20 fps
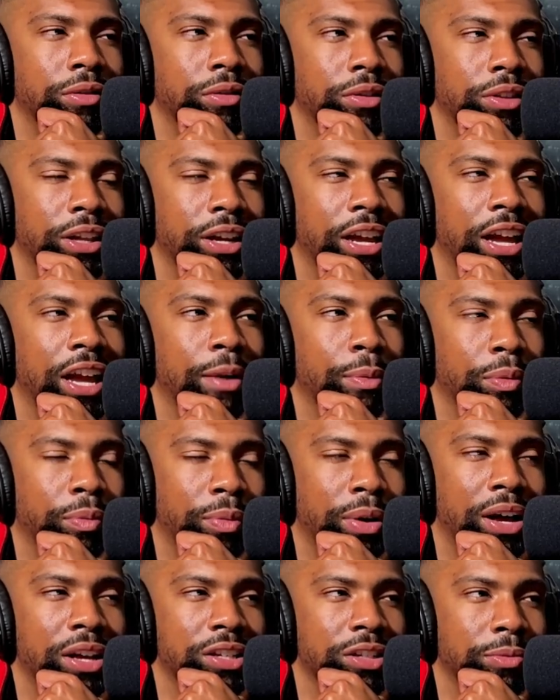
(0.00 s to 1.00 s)
the game of
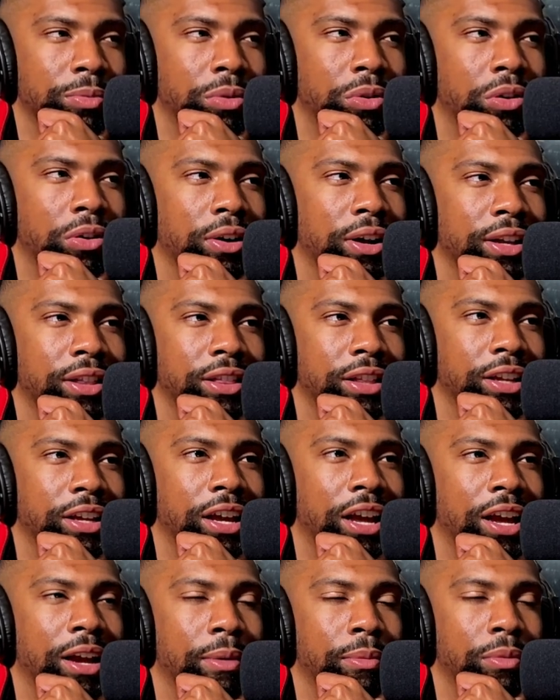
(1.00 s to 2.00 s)
basketball, or at the
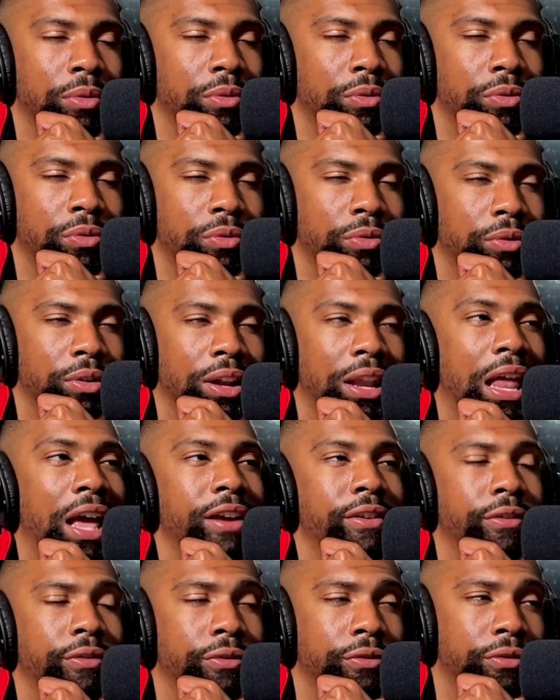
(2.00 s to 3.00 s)
game of
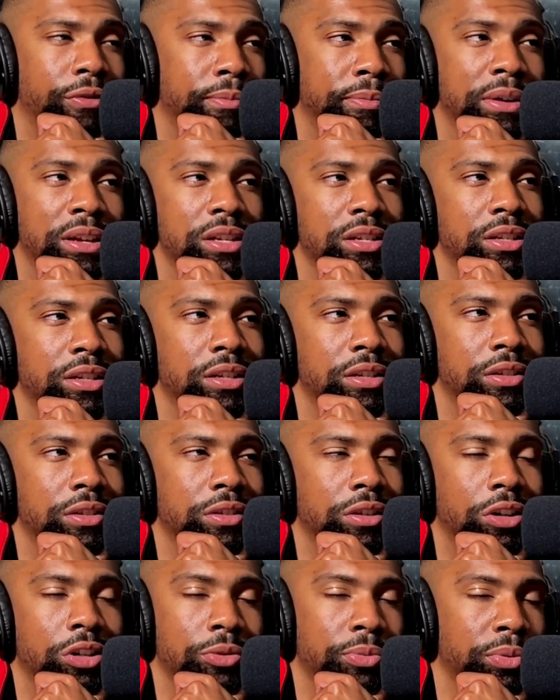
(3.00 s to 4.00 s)
life, business,
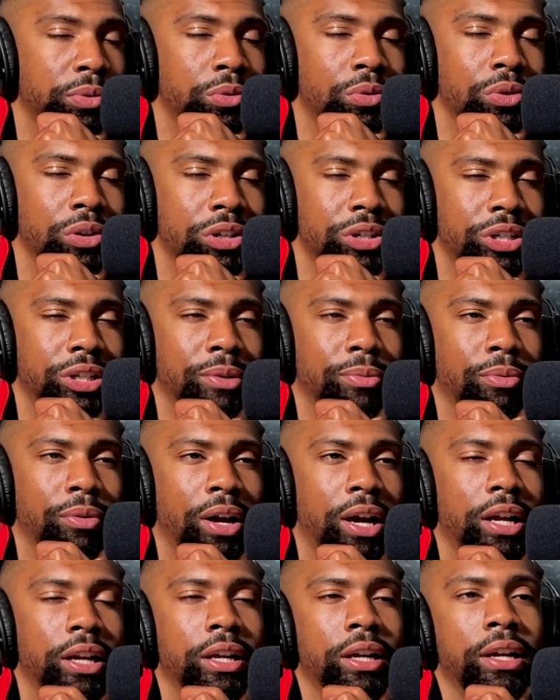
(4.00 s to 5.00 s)
entrepreneurship,
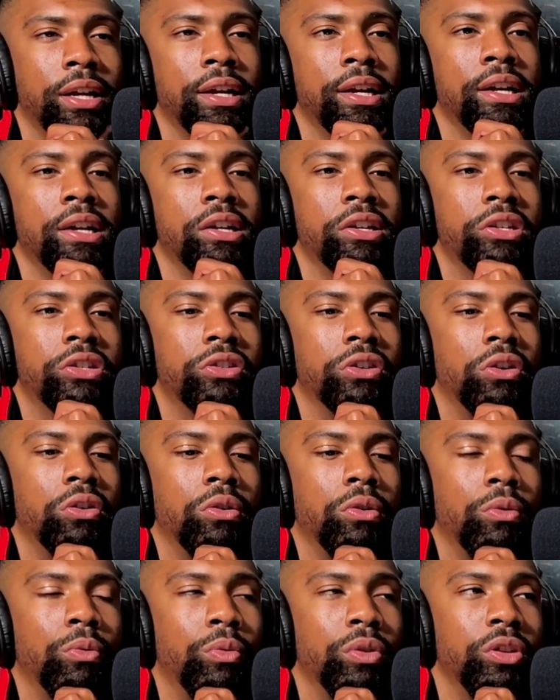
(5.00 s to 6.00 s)
right?
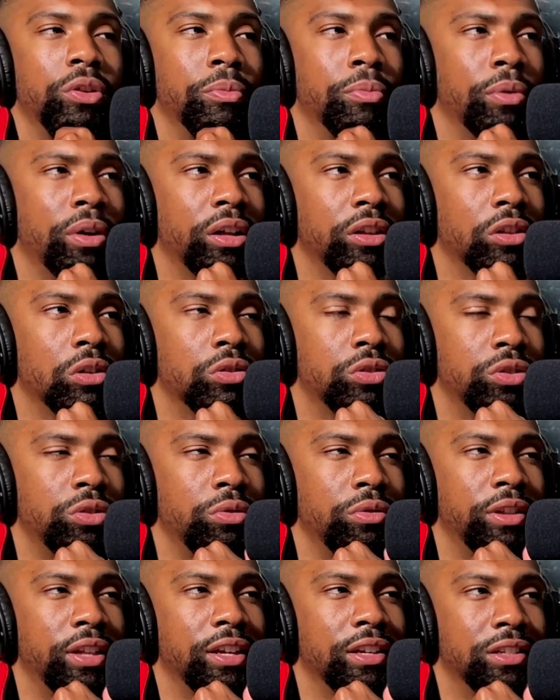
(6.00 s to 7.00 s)
So when you bring those two
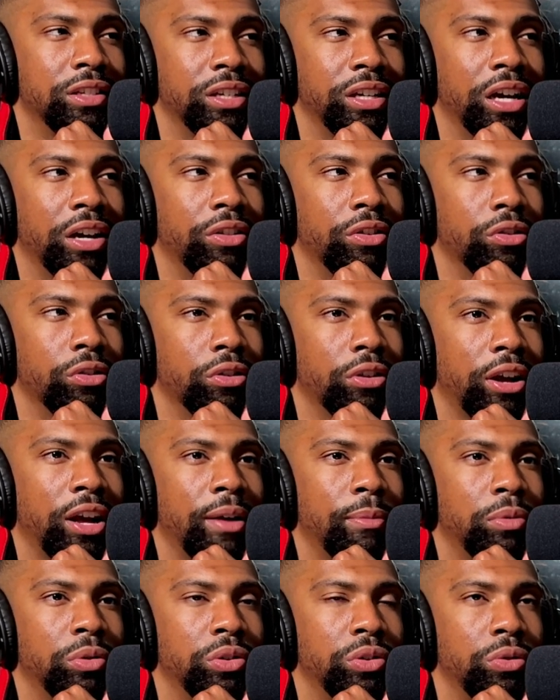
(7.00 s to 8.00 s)
things together, you're
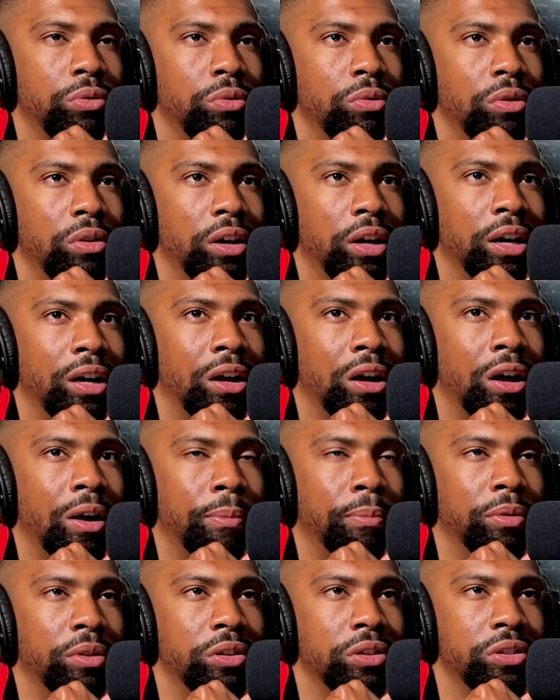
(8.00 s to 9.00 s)
able to
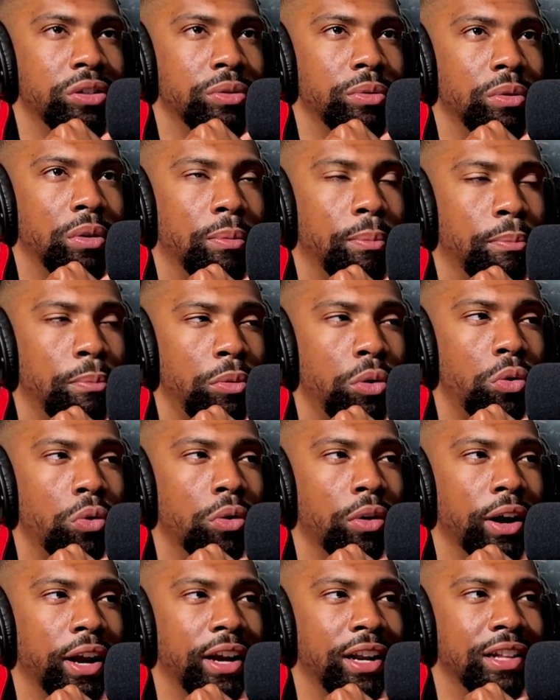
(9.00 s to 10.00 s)
accomplish
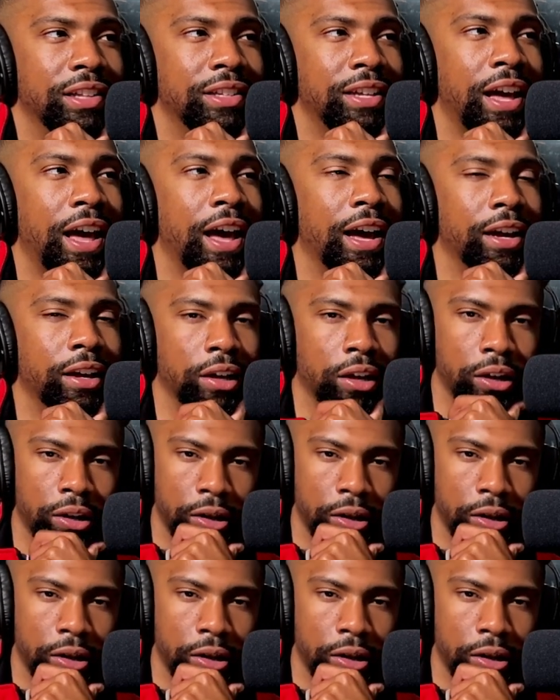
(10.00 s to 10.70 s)
more and attack